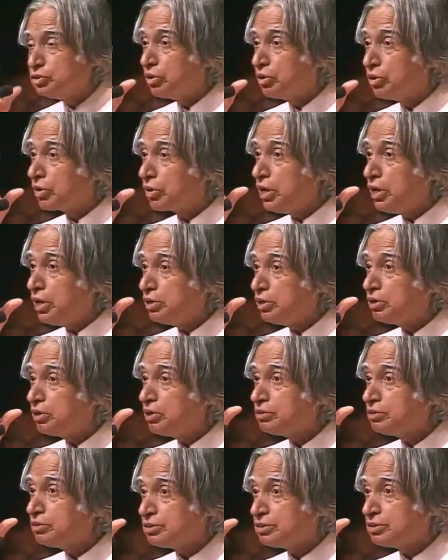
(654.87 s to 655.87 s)
is a
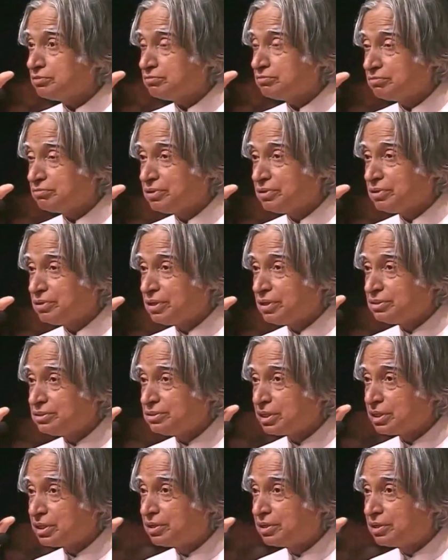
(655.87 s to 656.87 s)
great lesson.
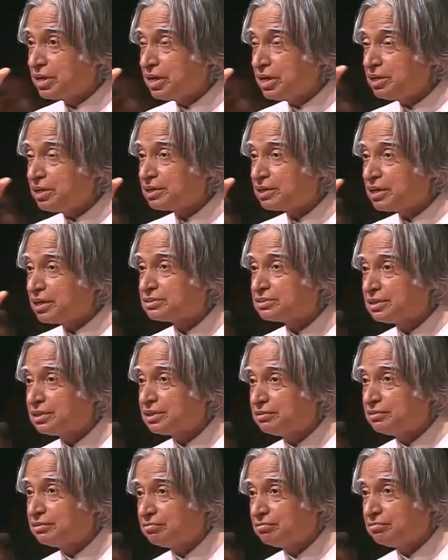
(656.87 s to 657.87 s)
It's a great
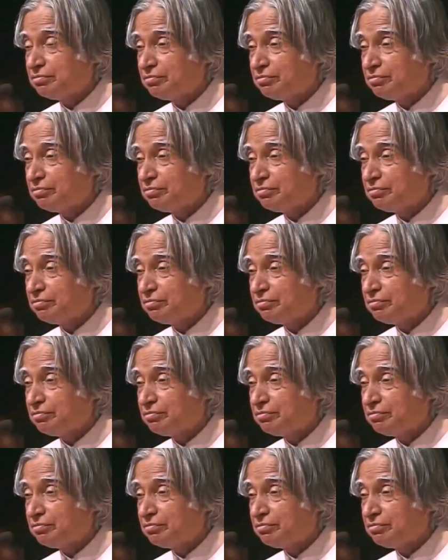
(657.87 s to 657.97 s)
lesson.